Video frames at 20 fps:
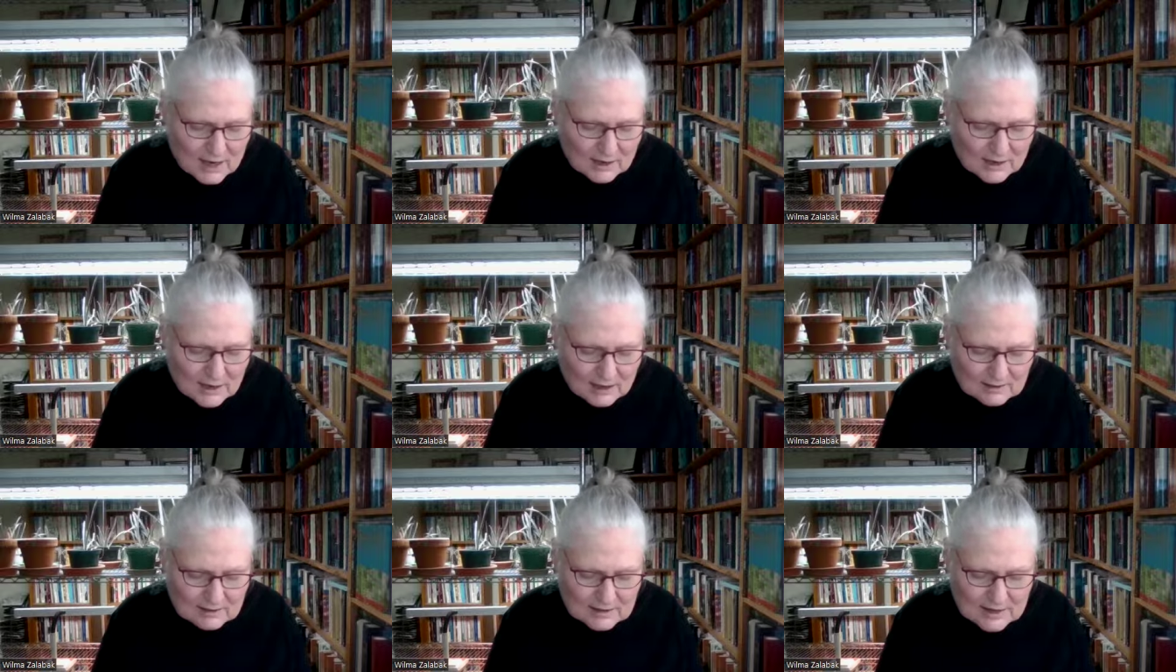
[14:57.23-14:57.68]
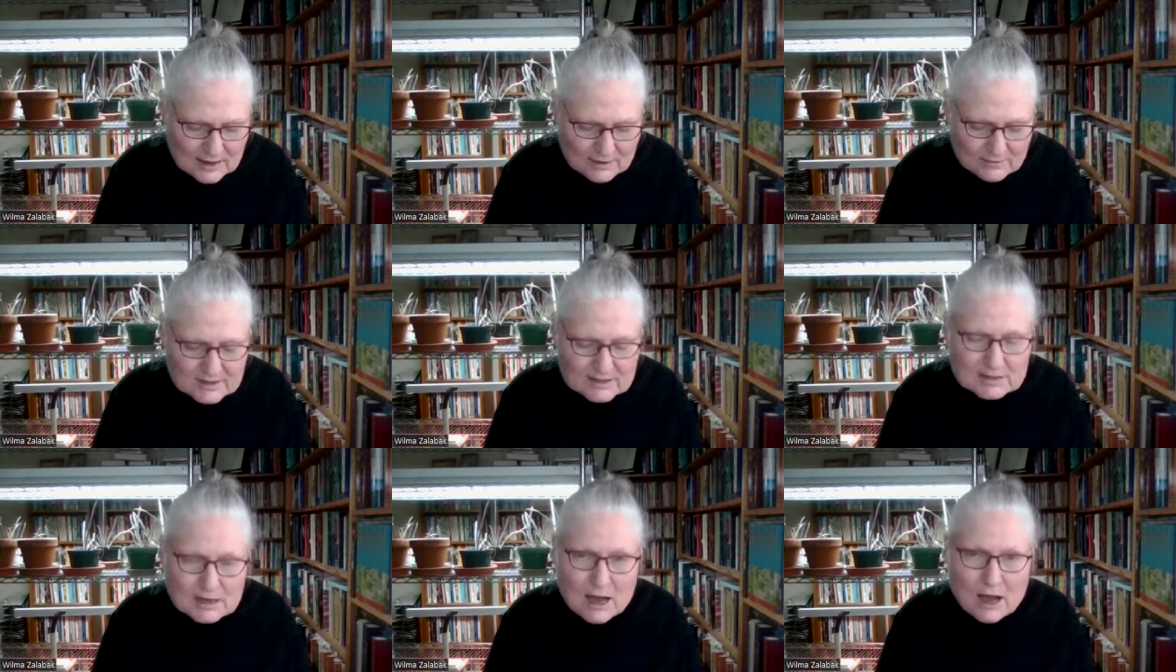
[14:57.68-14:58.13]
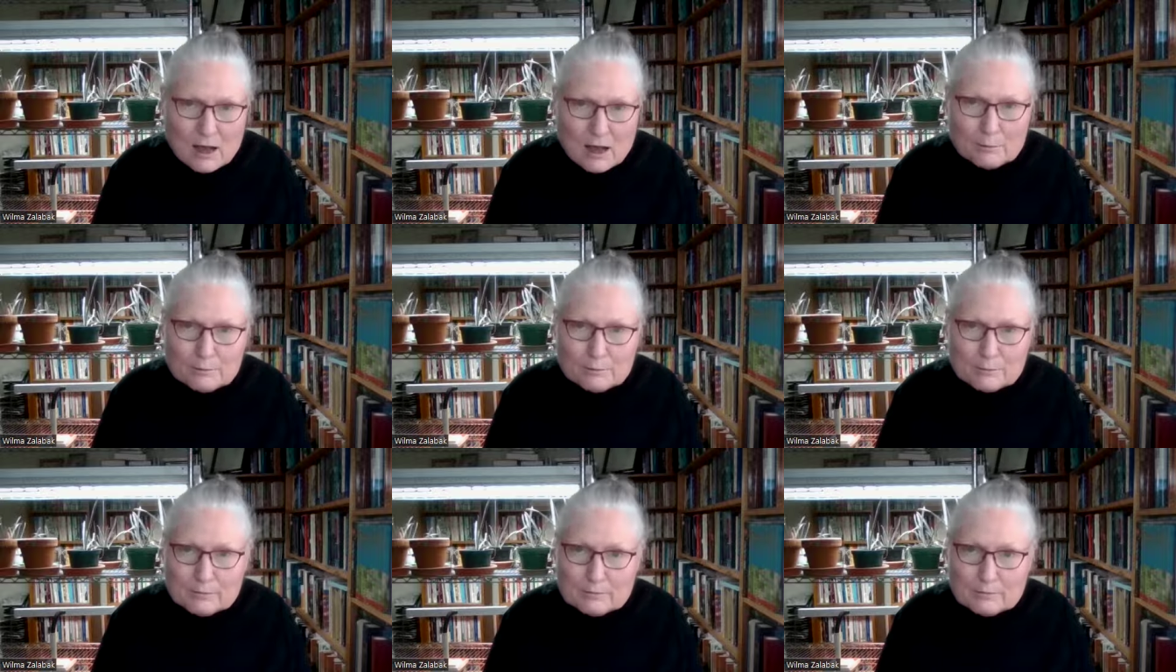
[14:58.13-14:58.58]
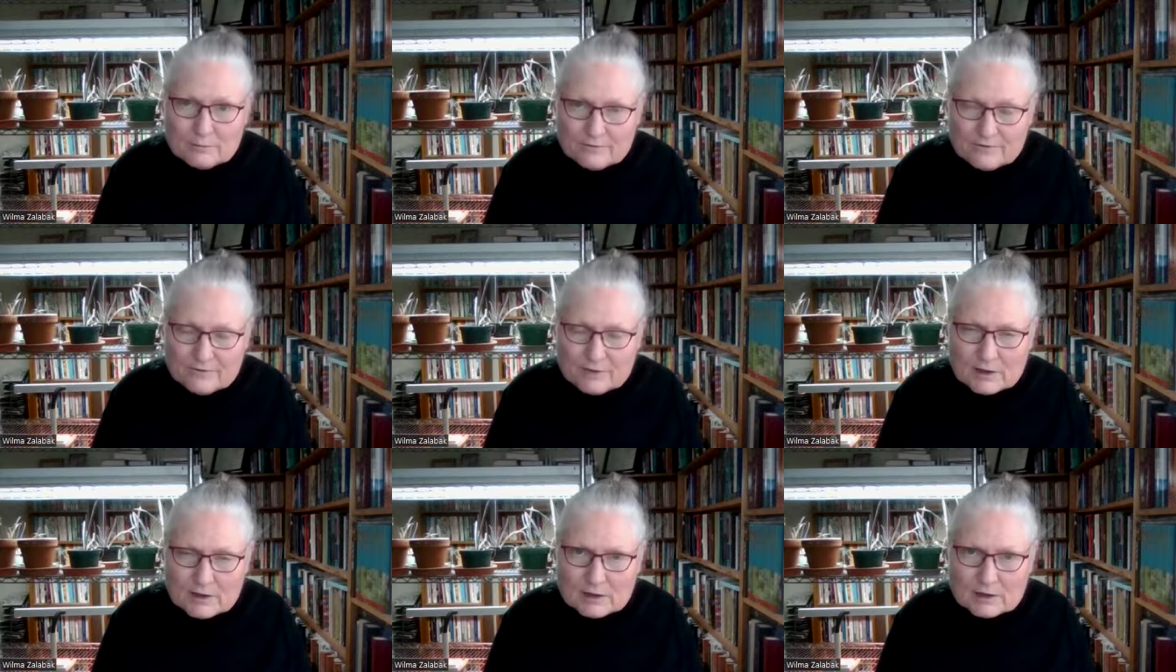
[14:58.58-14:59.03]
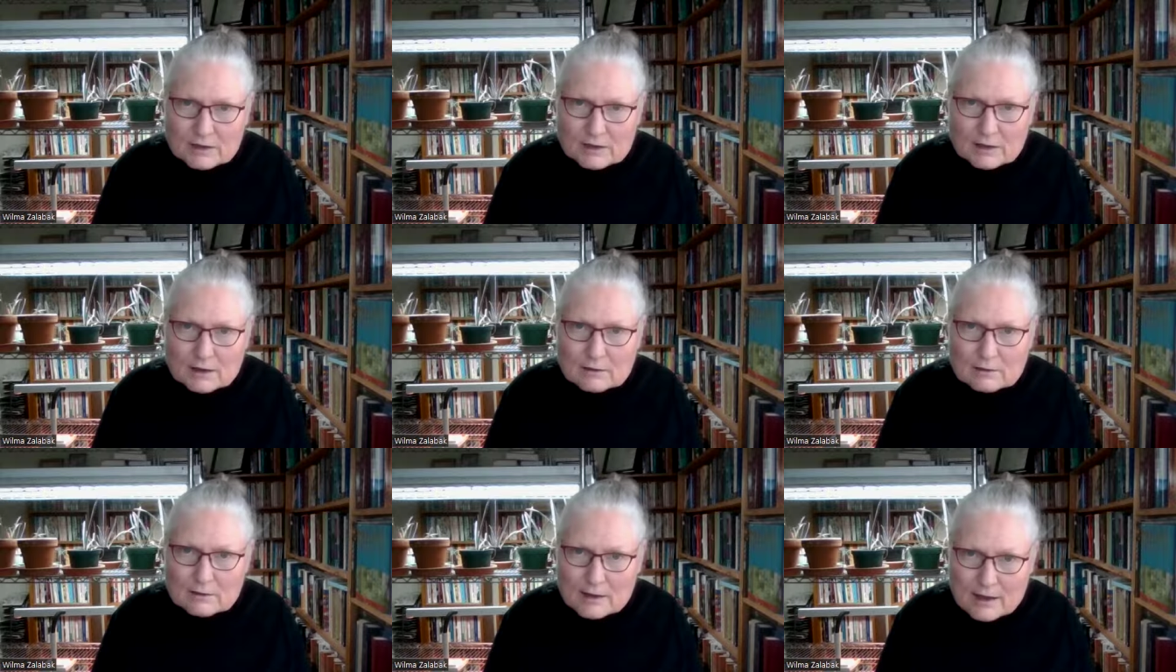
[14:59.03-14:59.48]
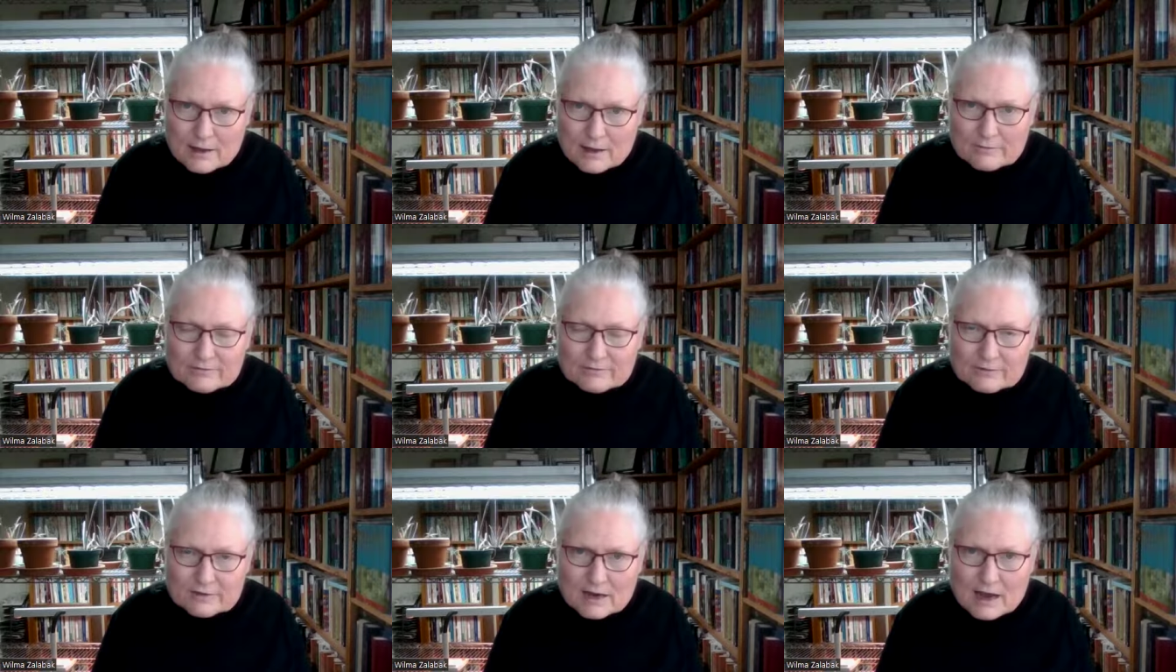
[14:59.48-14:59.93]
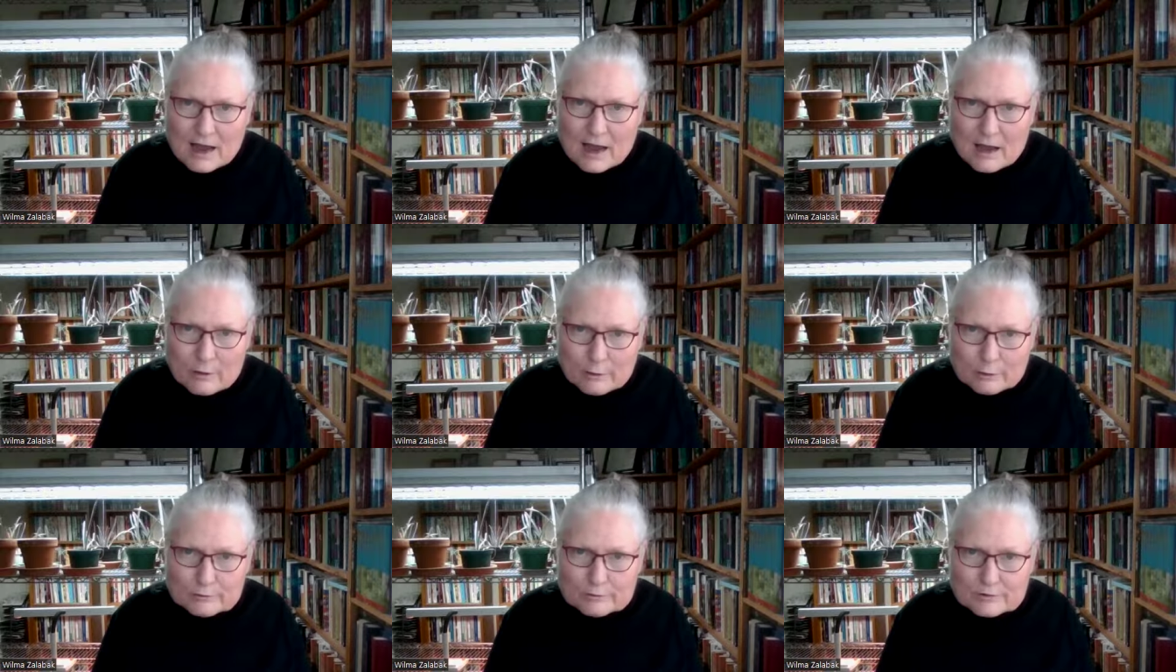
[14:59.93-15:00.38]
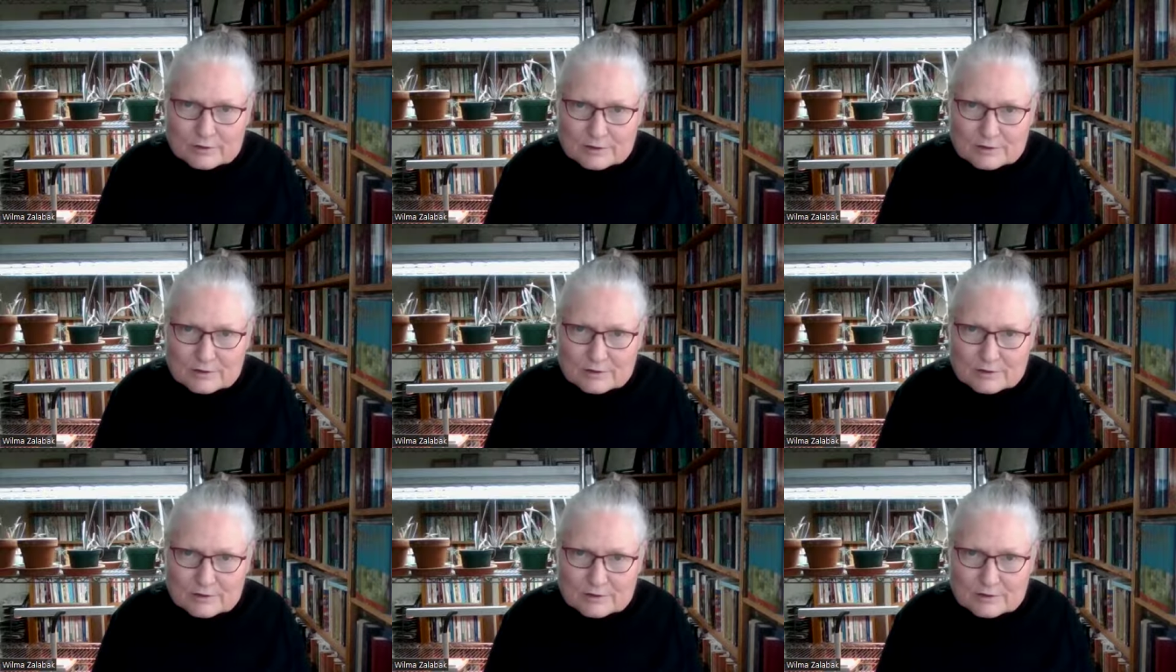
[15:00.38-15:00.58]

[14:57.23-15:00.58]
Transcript: can leave some feeling left out.